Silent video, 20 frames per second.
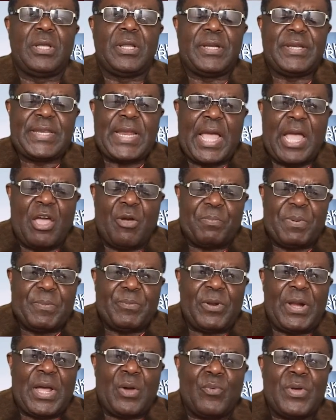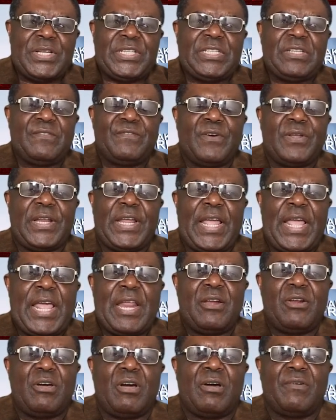now people are waiting for the
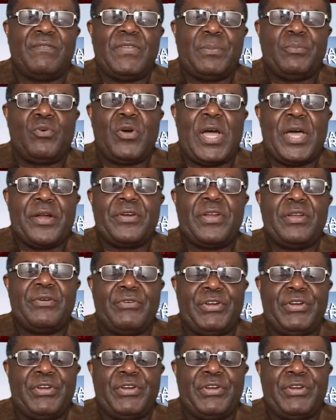end of the Buhari